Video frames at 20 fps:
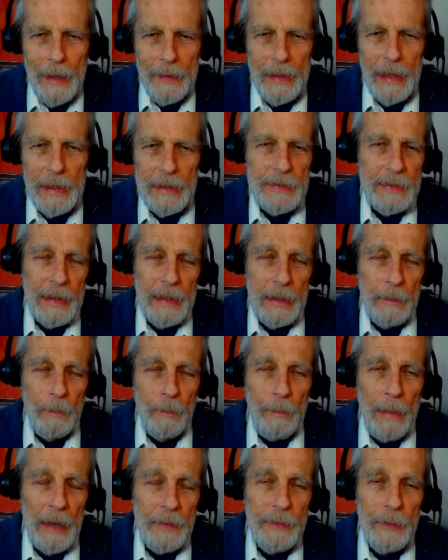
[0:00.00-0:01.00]
That's
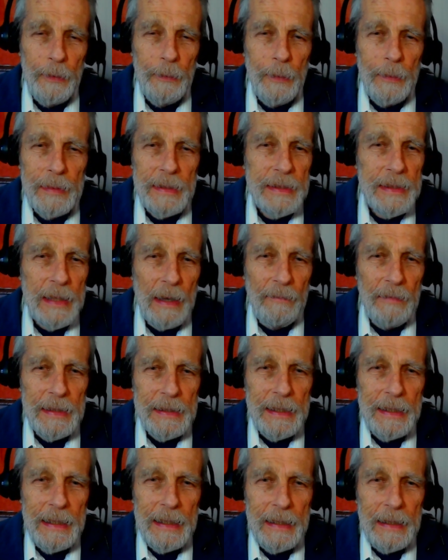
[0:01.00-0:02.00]
Matthew
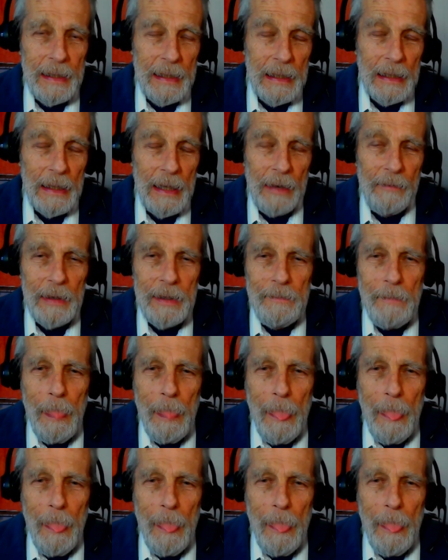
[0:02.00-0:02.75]
17:11.